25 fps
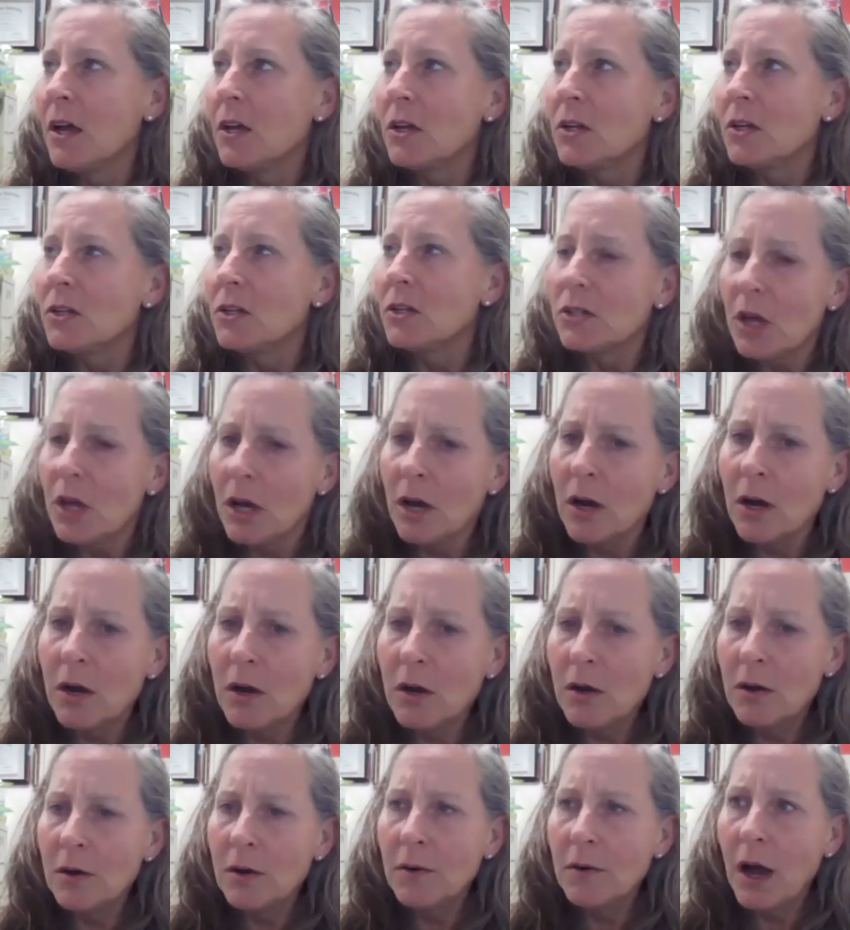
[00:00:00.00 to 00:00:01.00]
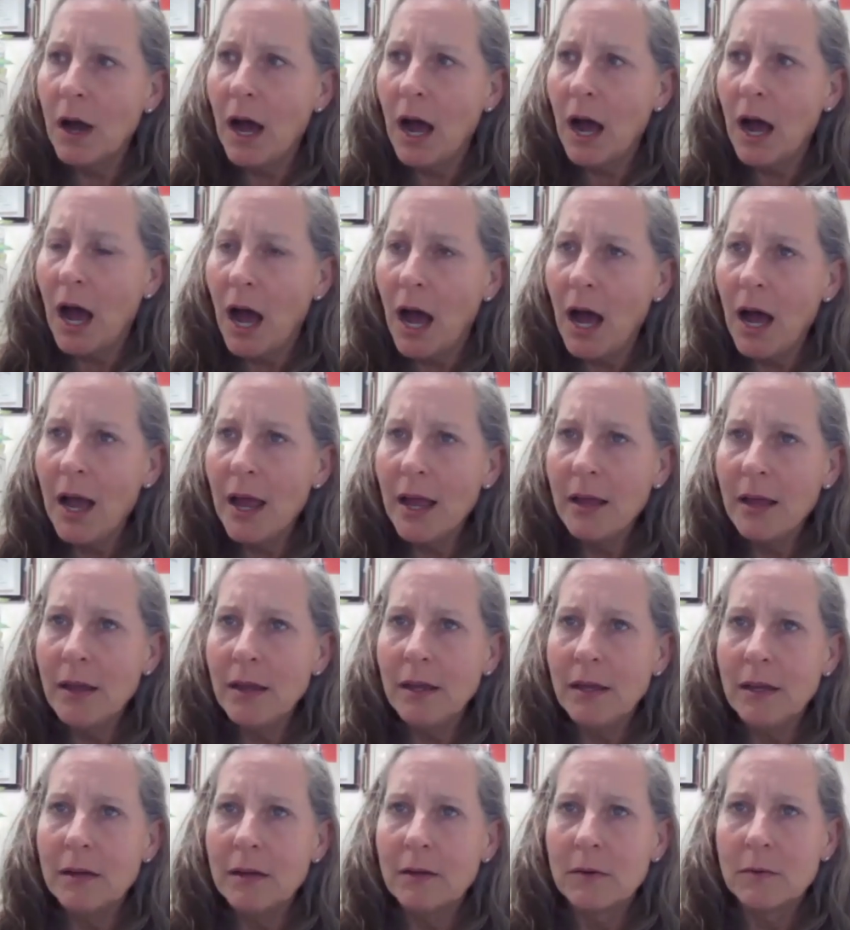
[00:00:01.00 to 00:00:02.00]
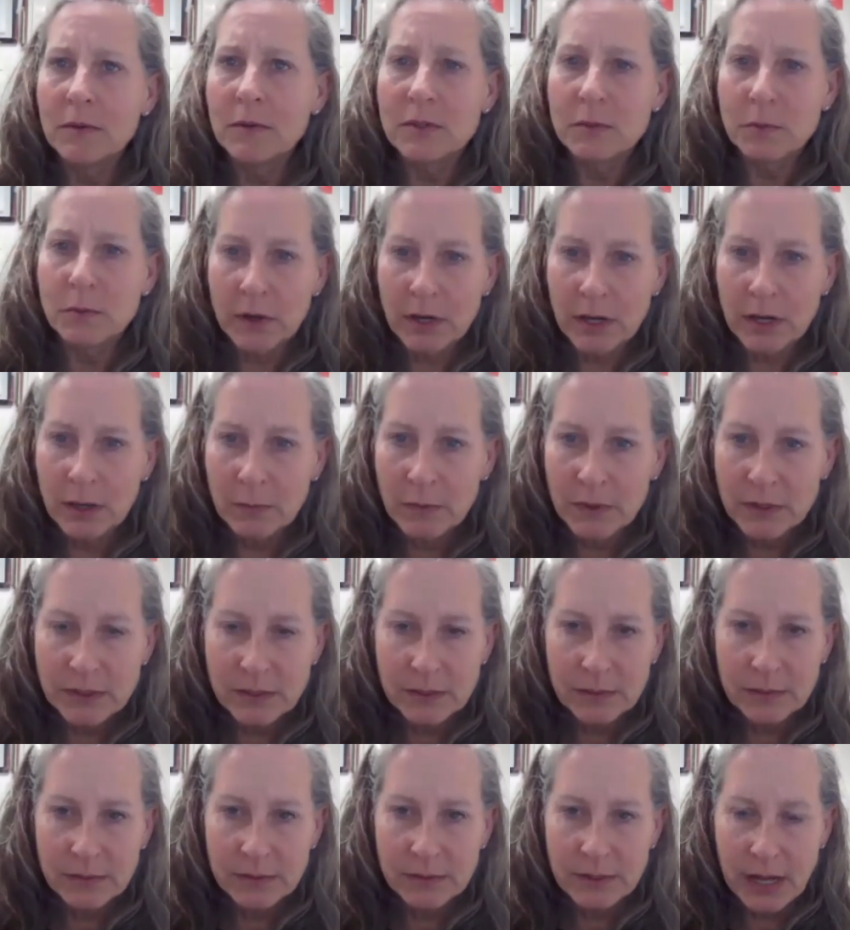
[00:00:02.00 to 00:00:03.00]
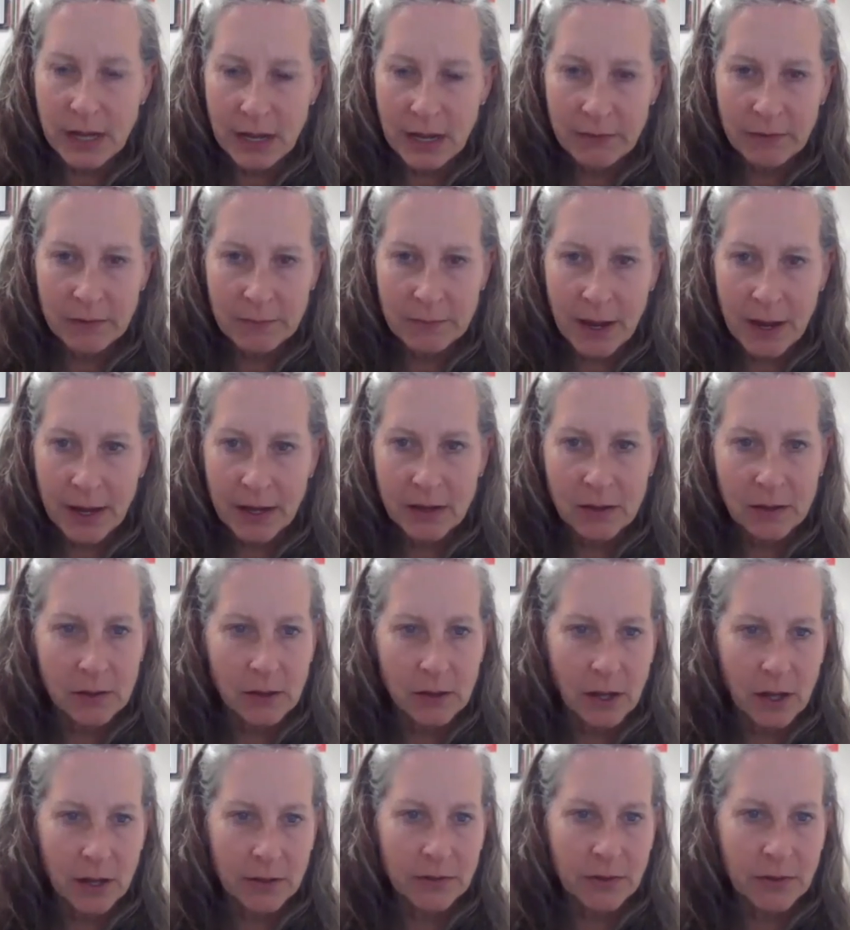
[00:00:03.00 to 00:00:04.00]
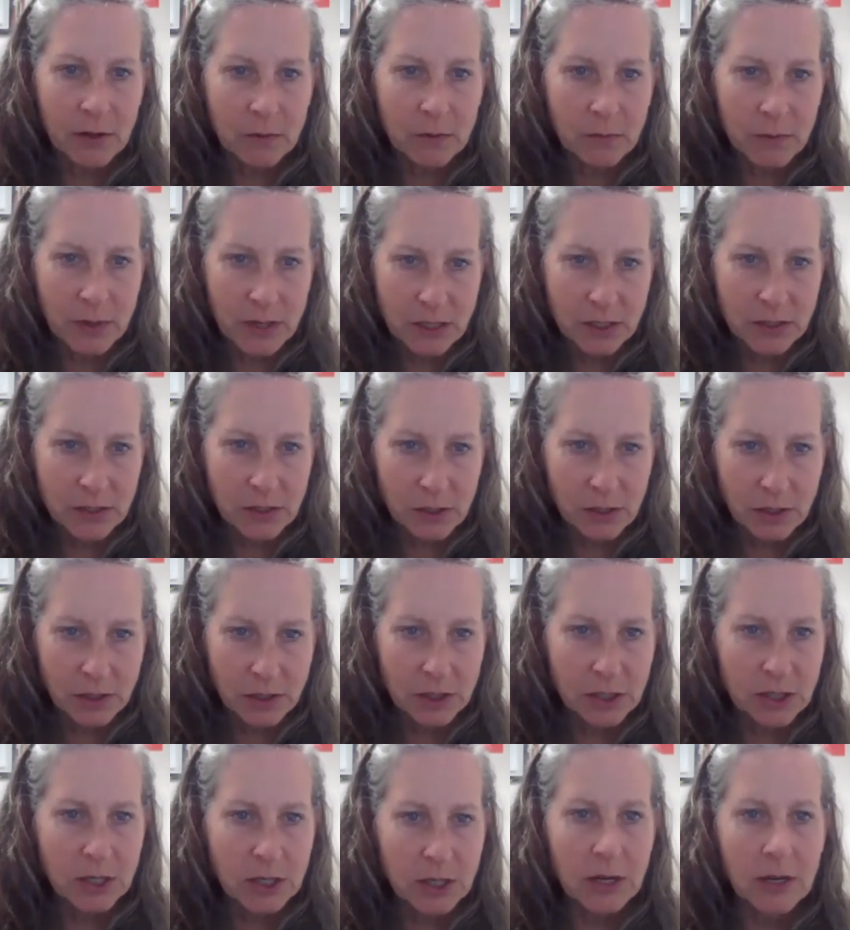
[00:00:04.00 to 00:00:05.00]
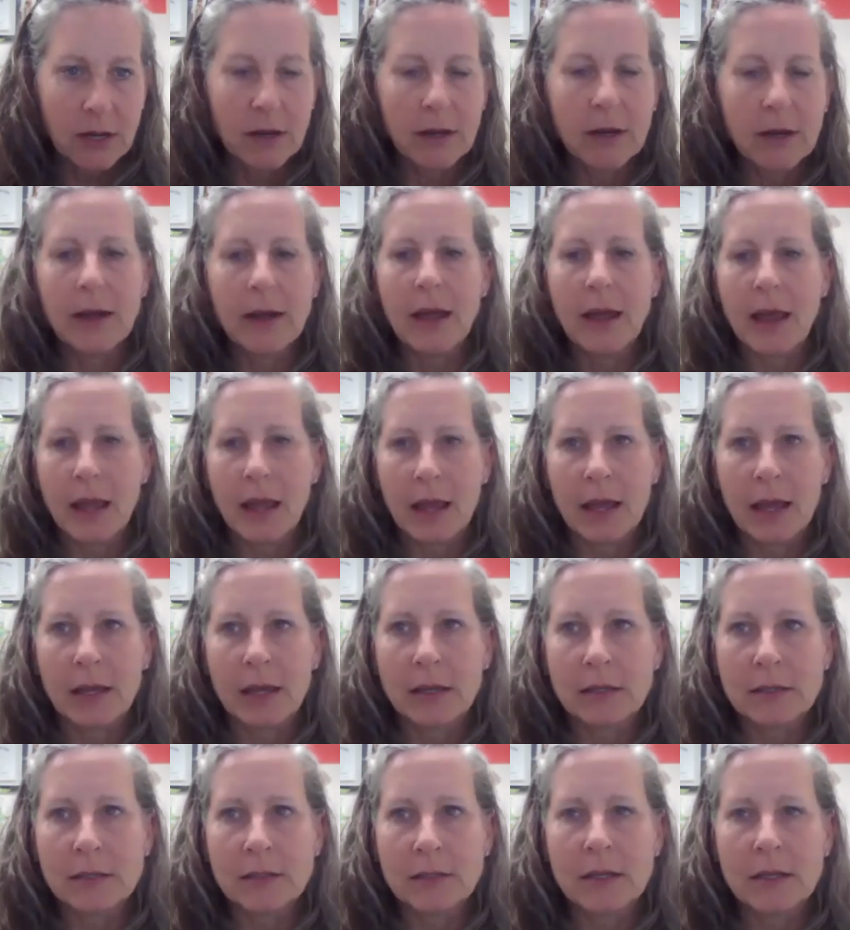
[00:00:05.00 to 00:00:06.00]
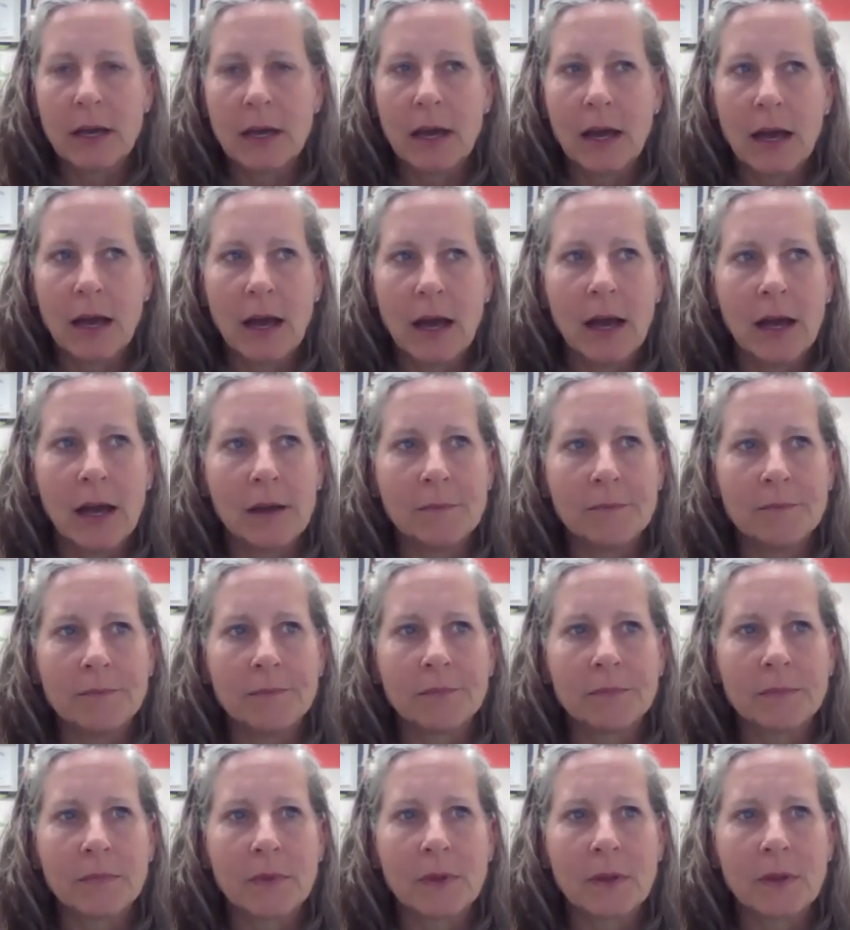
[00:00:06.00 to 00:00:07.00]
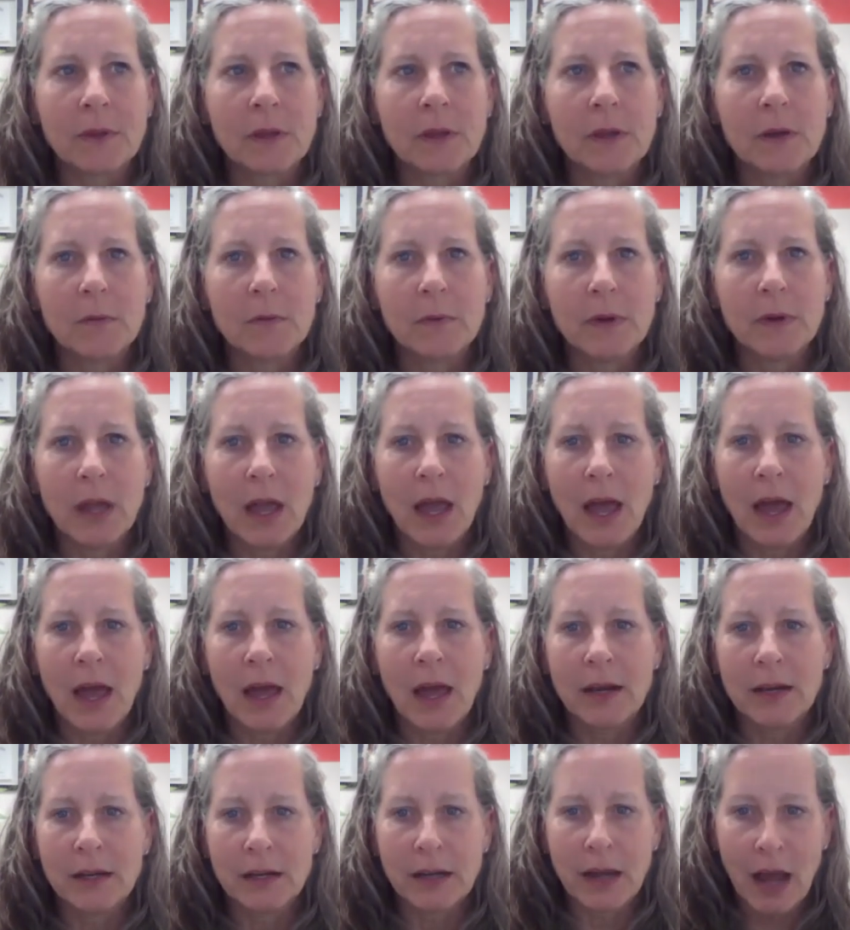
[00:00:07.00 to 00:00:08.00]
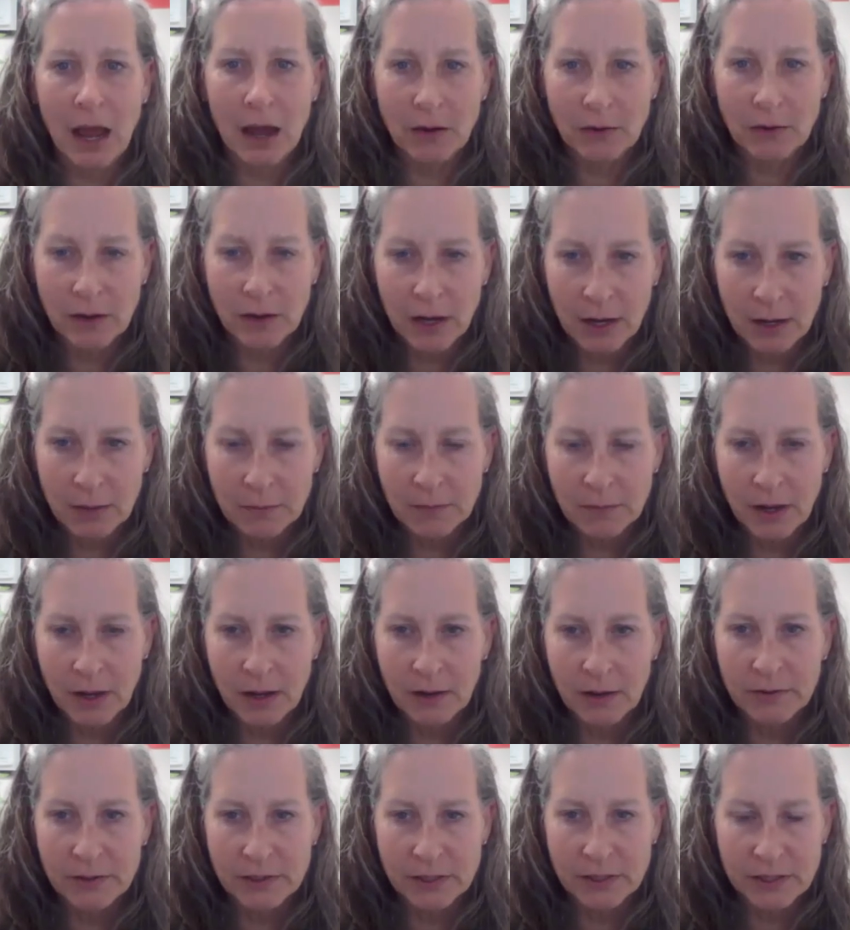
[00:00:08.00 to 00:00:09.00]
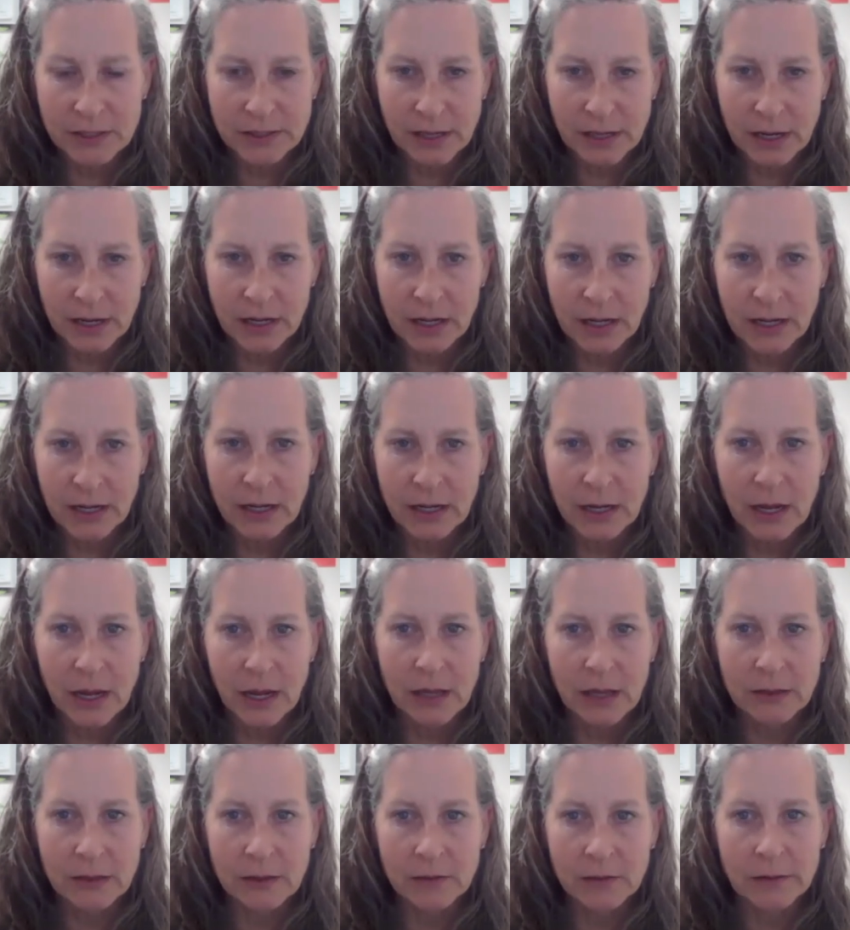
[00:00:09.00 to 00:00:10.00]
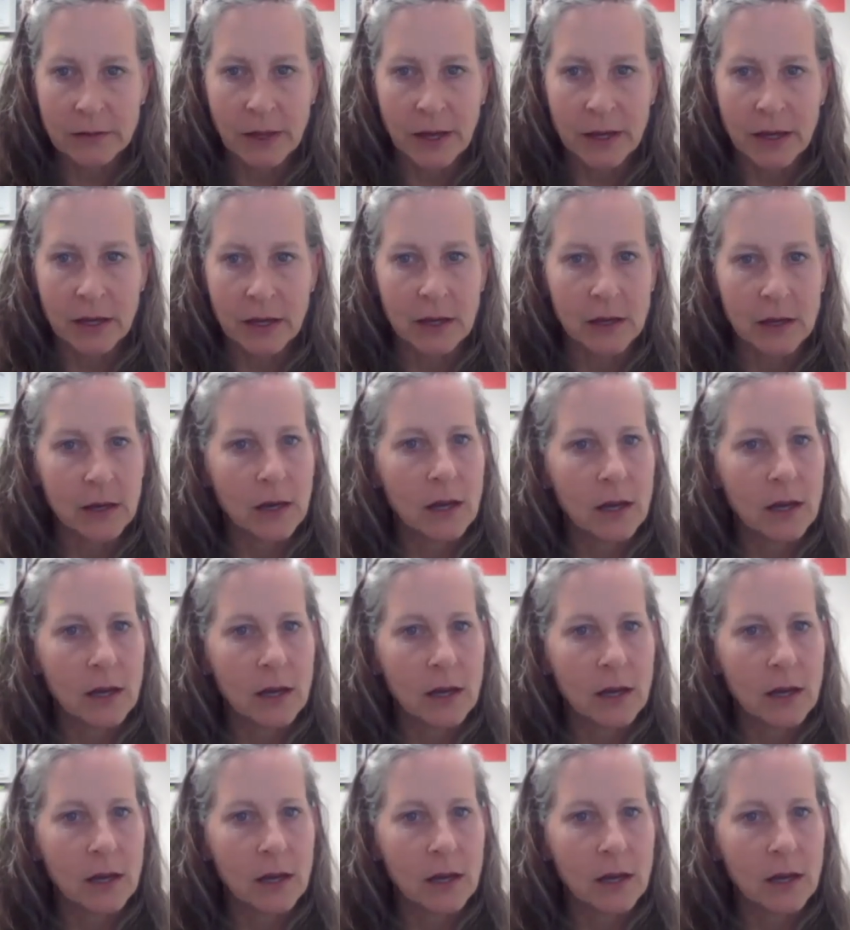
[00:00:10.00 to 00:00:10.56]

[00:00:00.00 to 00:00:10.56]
so I was working with Dave and Michael on their research, and we had an outcome of a study, and they're like,